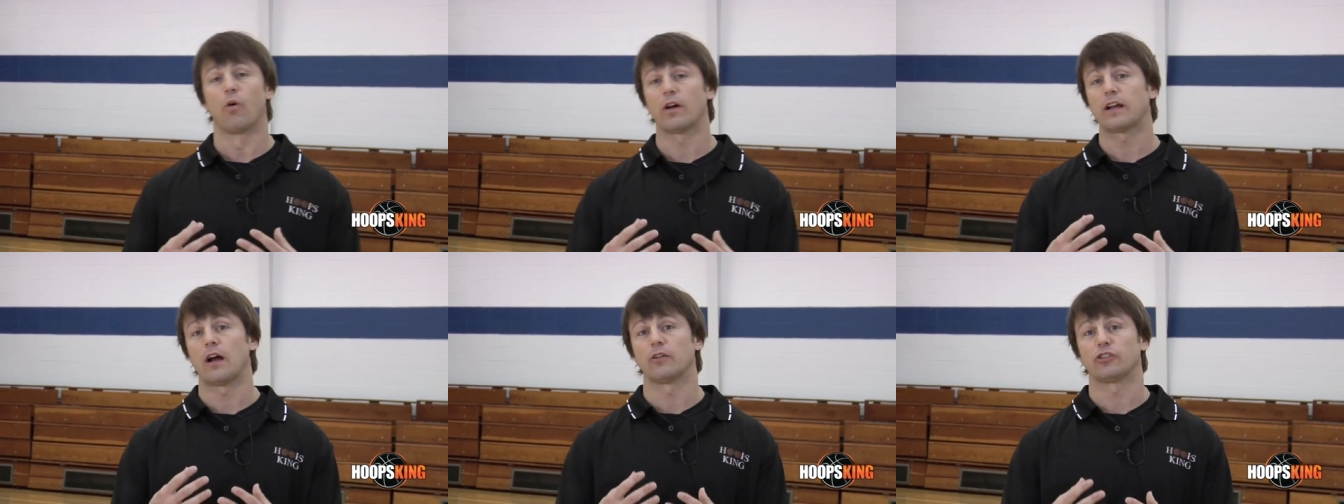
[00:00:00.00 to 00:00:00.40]

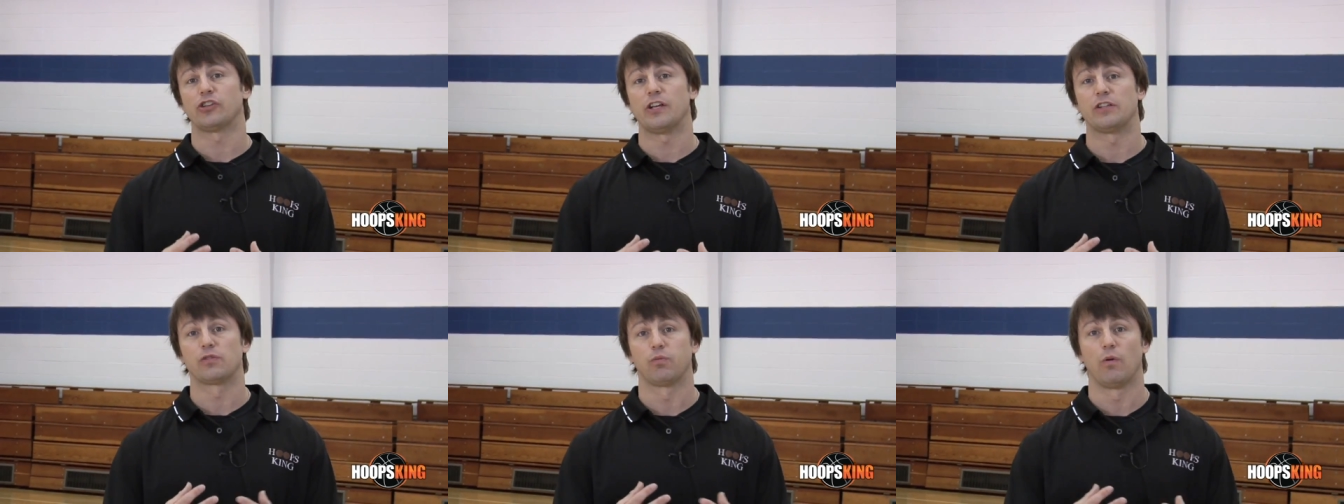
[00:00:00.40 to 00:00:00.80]
workout
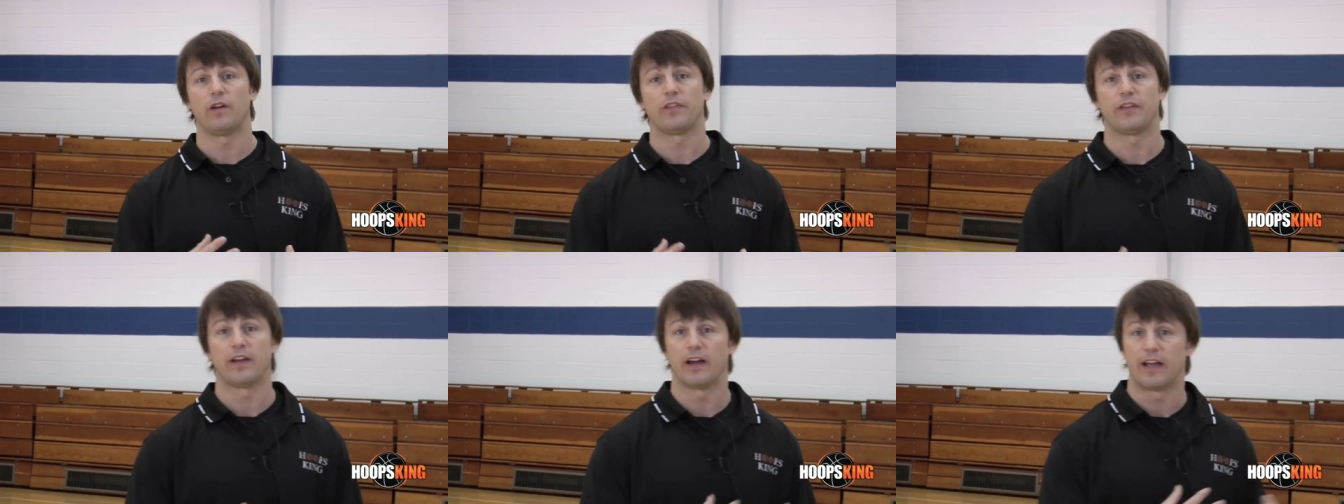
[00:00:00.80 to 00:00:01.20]
sheets
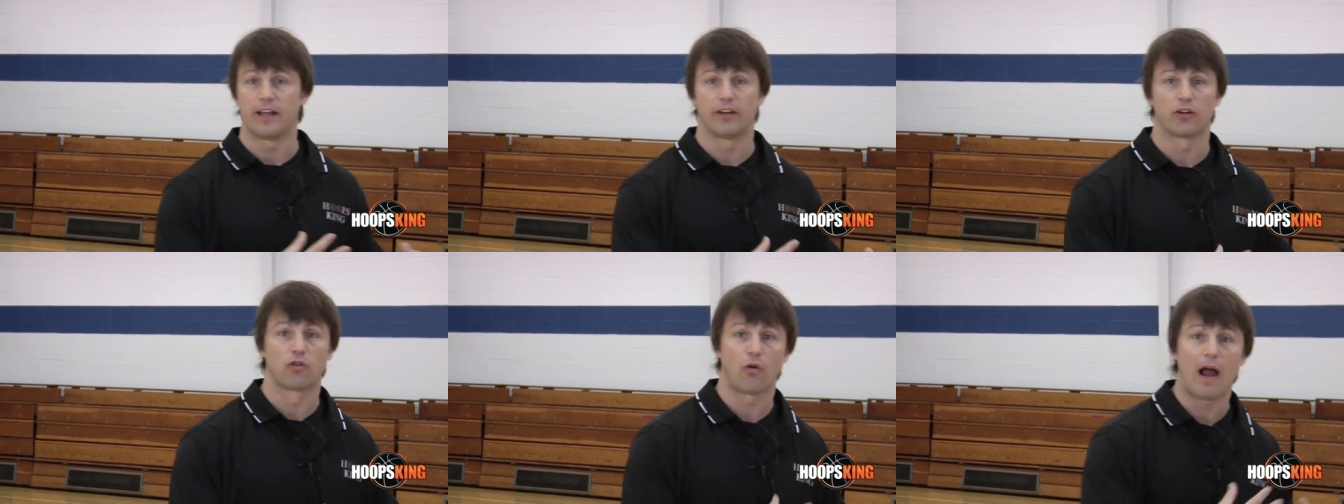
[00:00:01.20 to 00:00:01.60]
with you
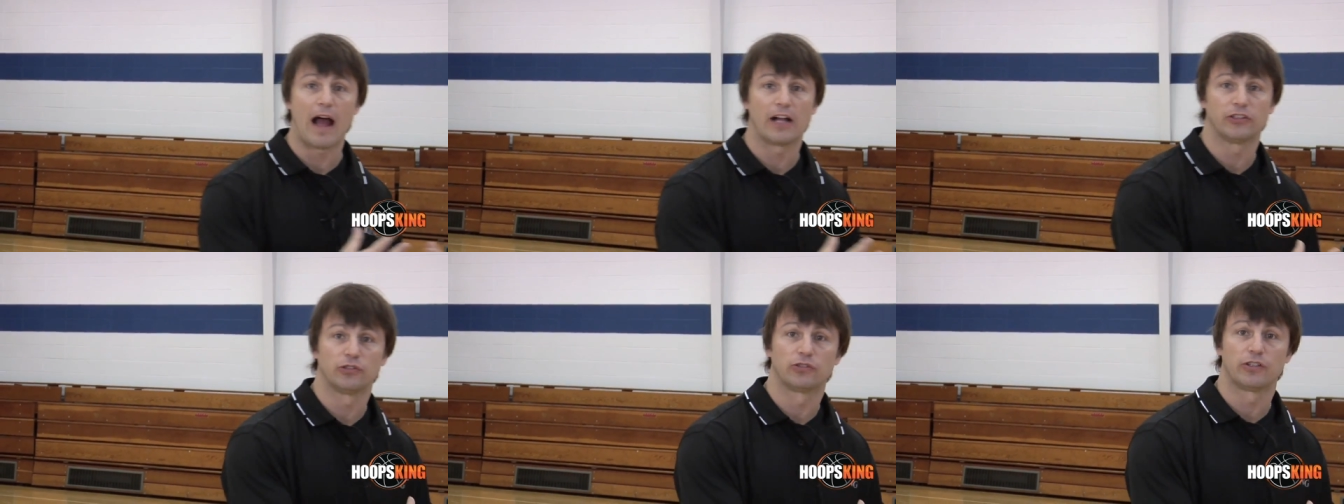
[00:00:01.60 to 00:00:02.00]
in the
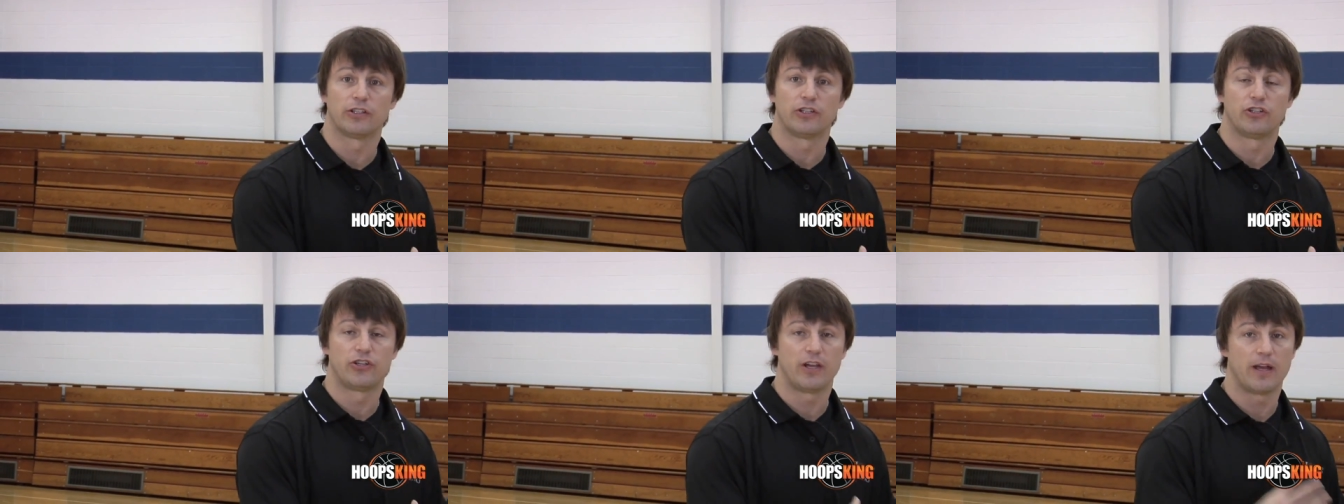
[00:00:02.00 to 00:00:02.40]
garage or to
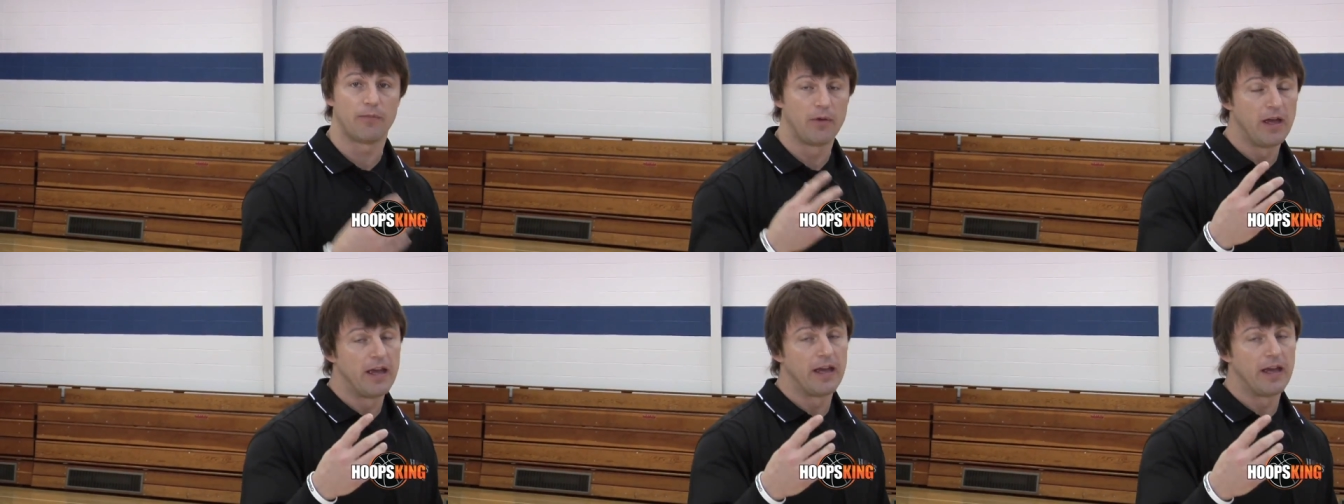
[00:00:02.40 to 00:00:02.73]
the gym